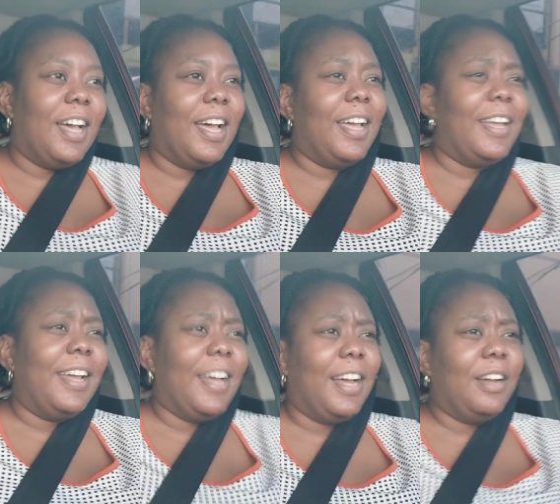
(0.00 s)
i
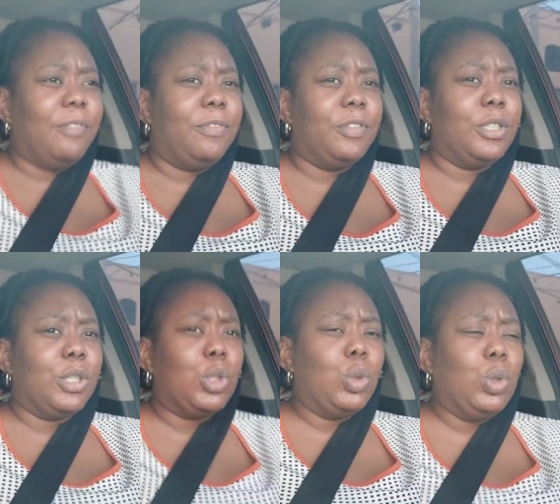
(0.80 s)
have uh,
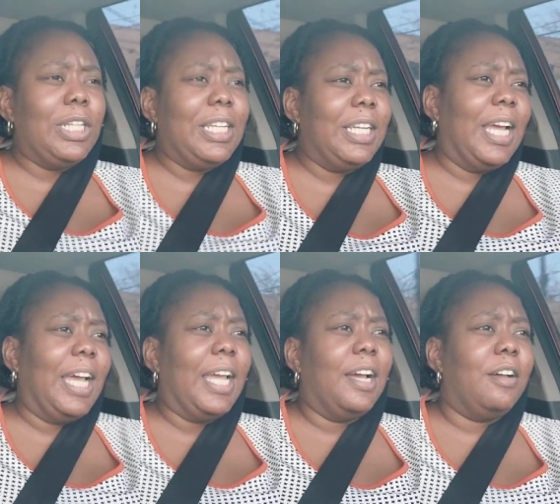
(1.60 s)
today
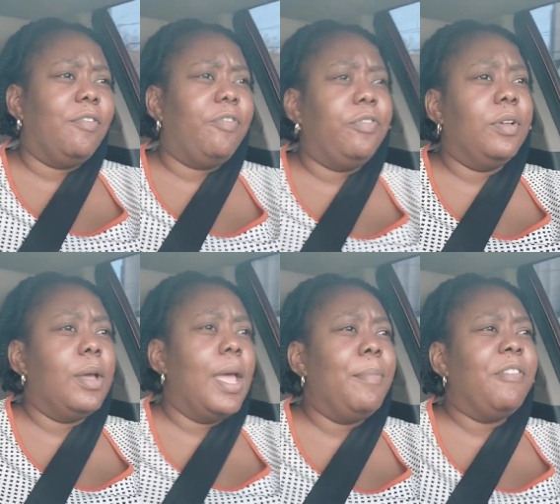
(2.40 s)
i have
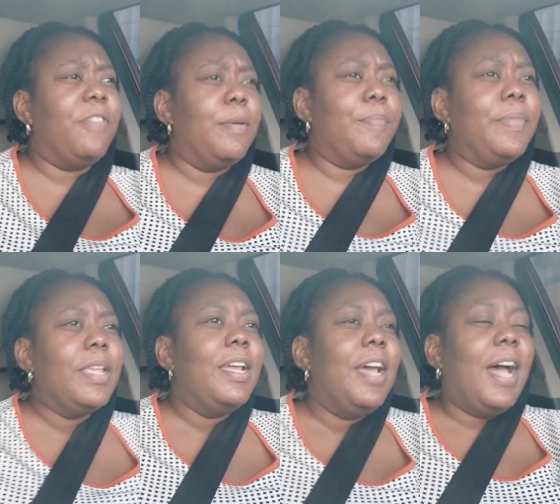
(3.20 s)

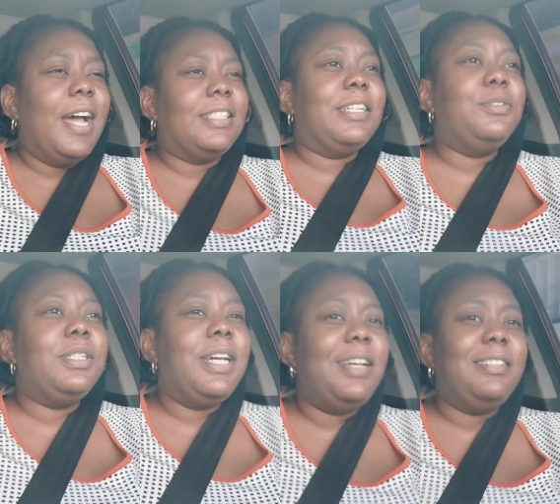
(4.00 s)
mfm as i told
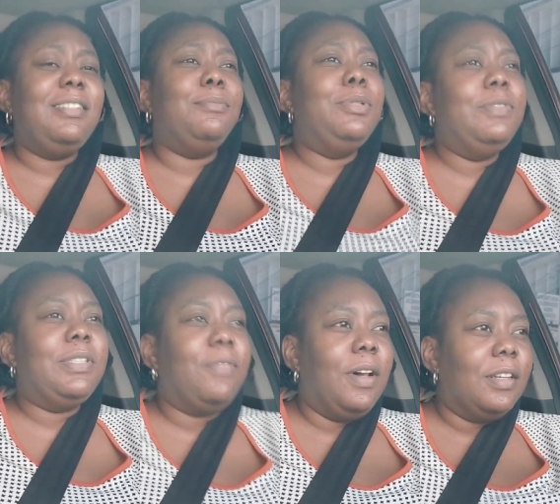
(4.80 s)
you guys in
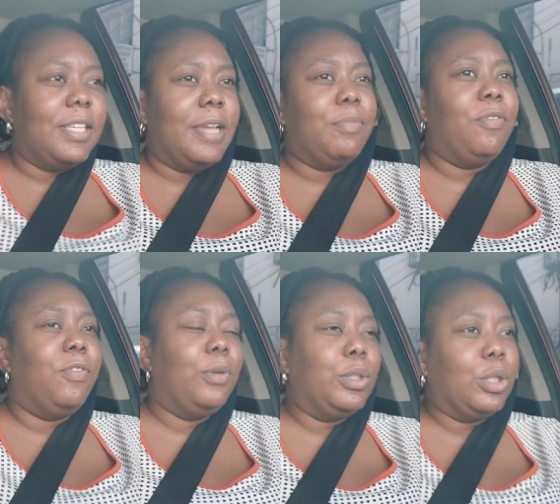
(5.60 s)
previous vlogs i'm the
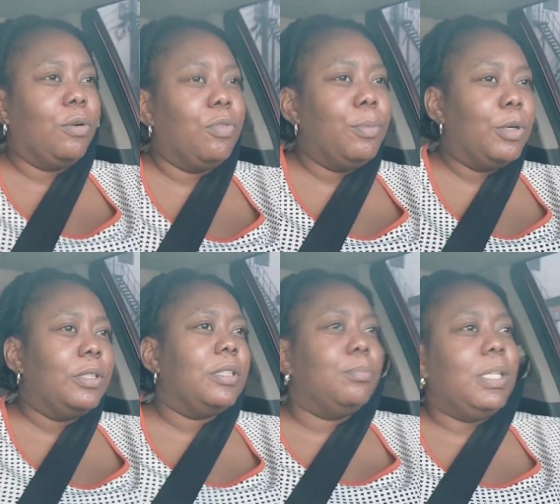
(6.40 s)
floater of the
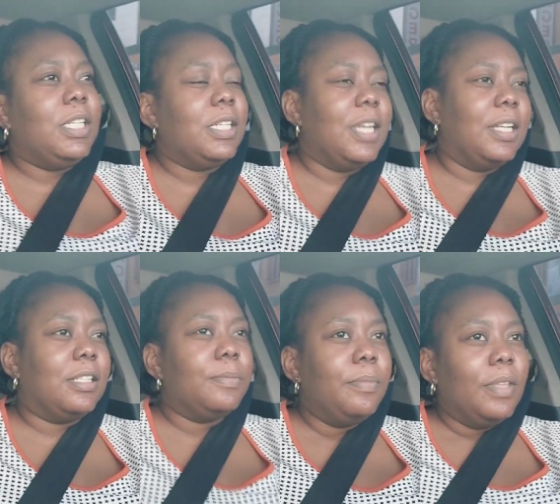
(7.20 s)
month meaning that
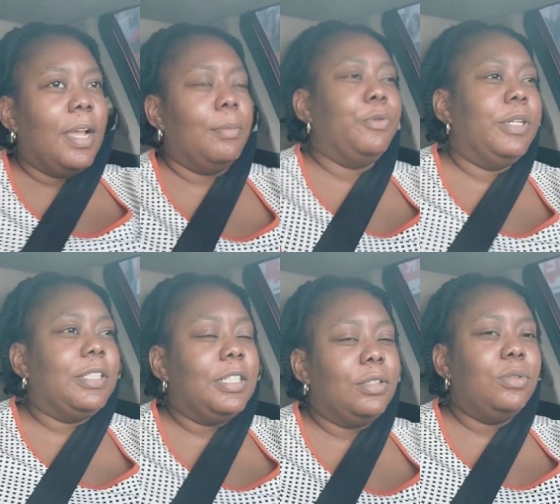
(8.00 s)
i'm the
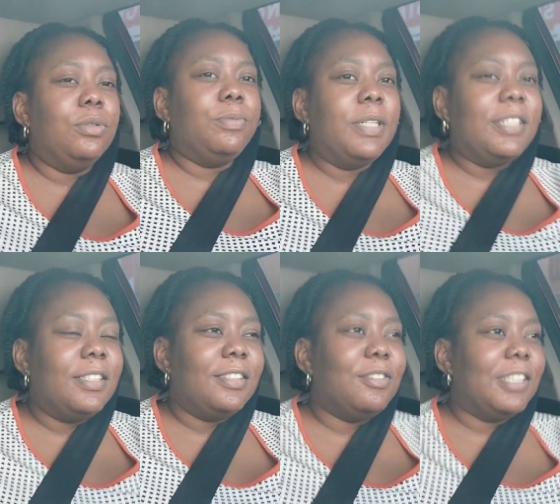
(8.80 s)
resident who
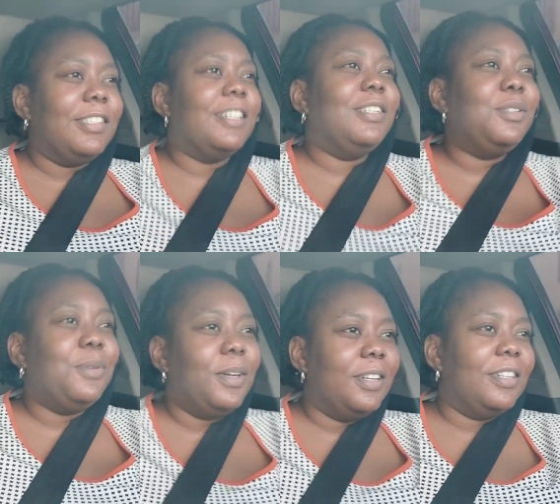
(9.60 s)
replaces residents
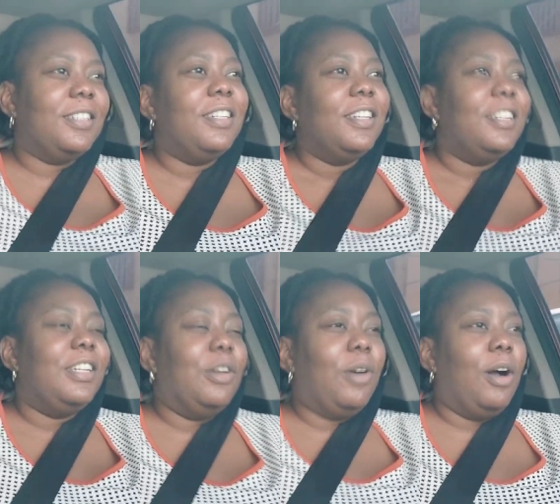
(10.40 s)
who are
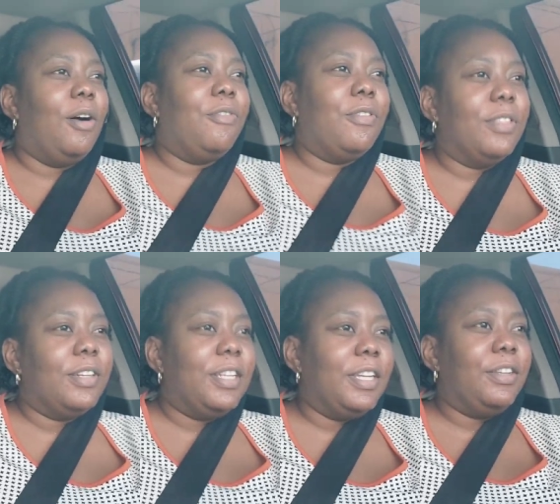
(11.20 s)
you know off for the
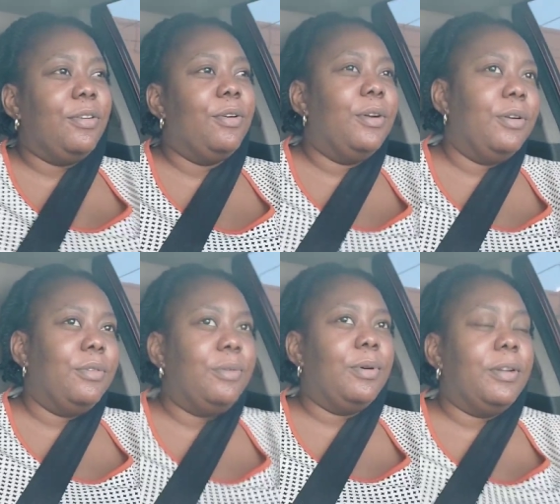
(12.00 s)
day or
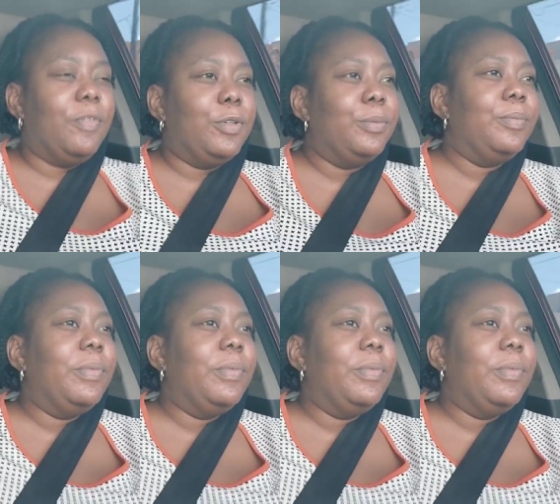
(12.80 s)
whatever